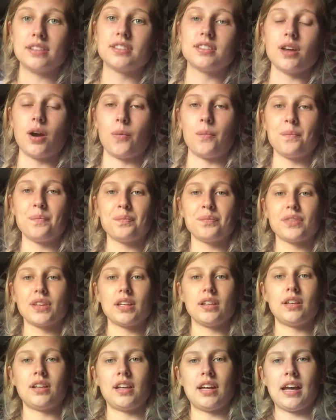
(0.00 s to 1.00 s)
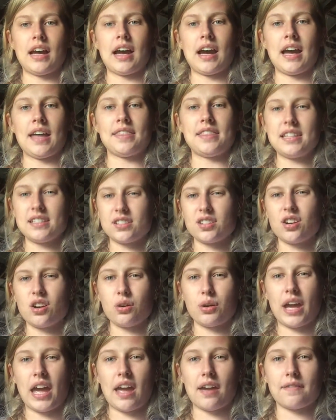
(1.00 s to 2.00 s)
So these are
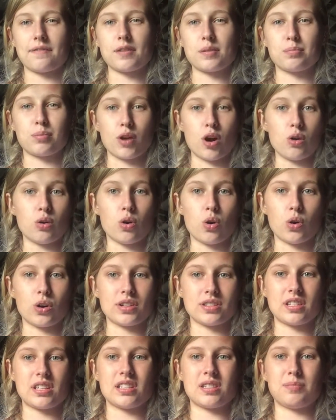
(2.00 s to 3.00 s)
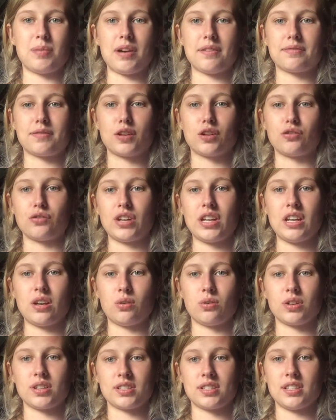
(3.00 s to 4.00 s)
okay for broke horses, but for green
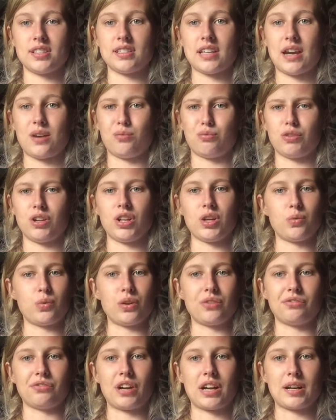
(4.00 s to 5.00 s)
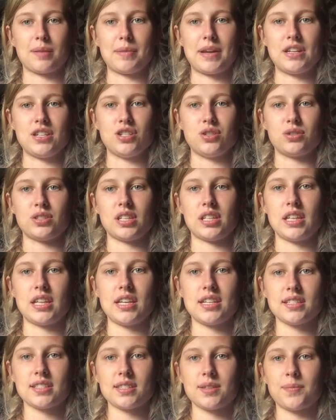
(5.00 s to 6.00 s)
horses, I really wouldn't recommend using
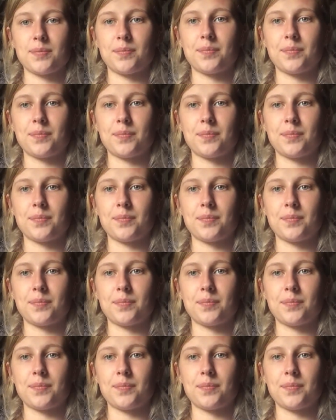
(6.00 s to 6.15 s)
these.